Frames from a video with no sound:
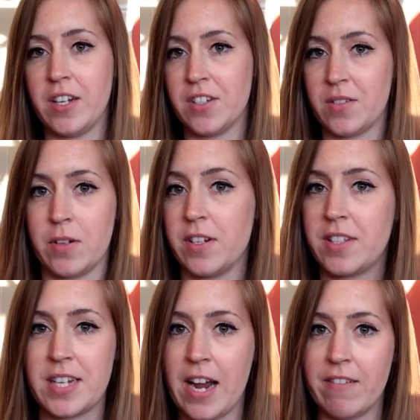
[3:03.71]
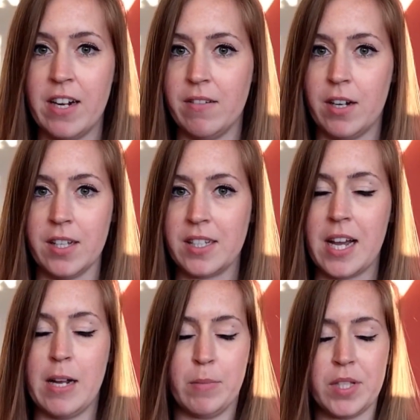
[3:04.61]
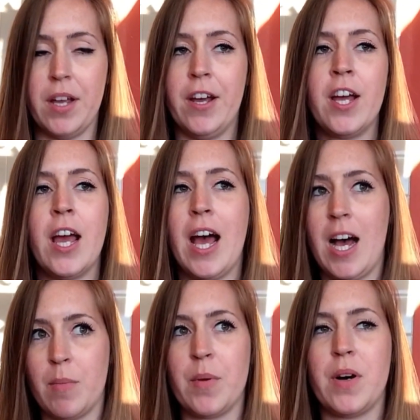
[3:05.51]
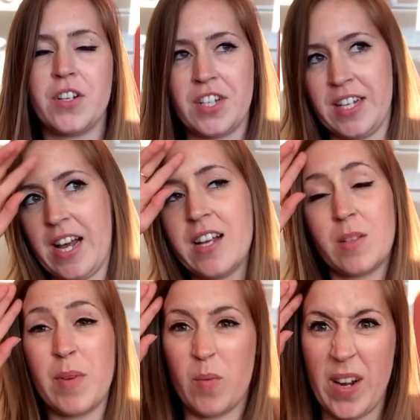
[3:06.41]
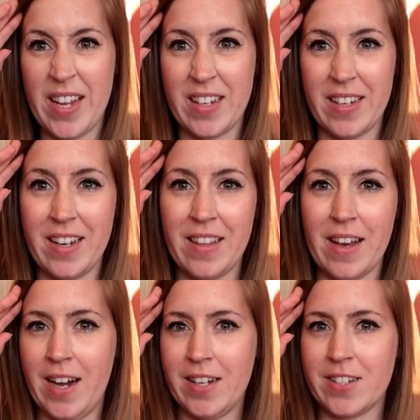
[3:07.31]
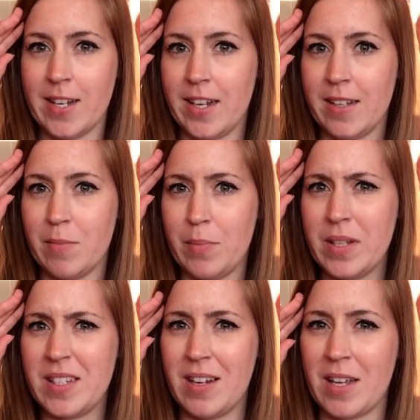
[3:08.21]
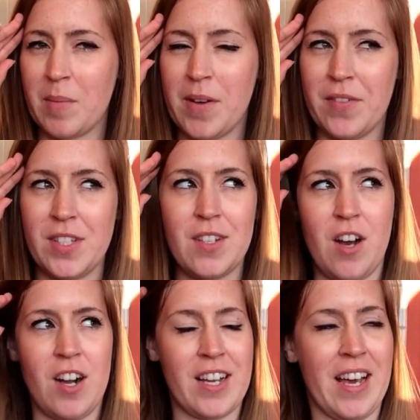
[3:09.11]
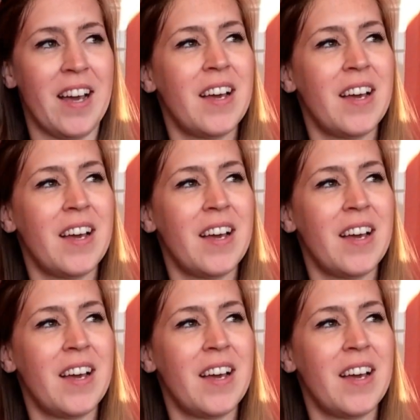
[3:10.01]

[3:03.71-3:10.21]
I just want to stare at her all the time. So I'll be watching that. It's a bit weird, isn't it, that actually? But sound like a bit of a stalker.